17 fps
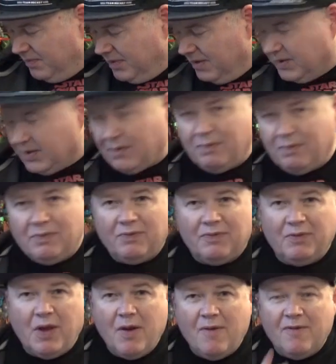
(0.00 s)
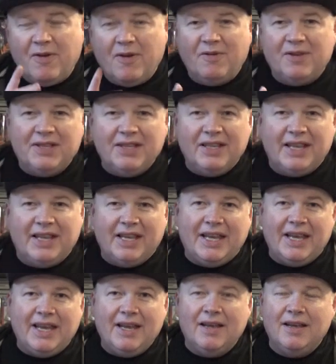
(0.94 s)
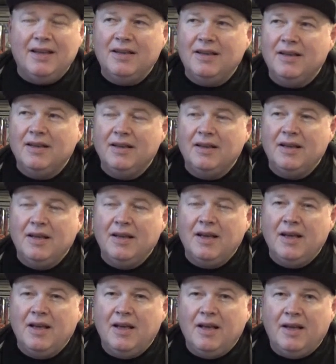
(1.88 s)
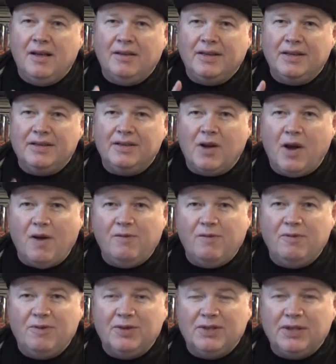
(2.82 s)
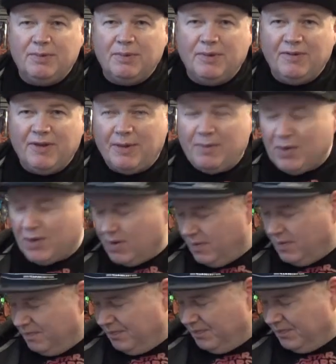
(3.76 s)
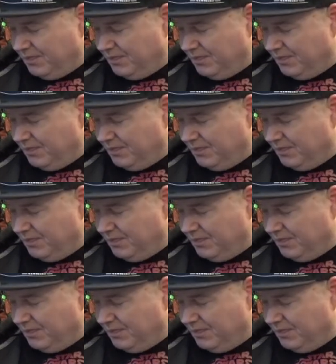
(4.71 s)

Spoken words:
So no further delay. Let's start off with a Super Famicom.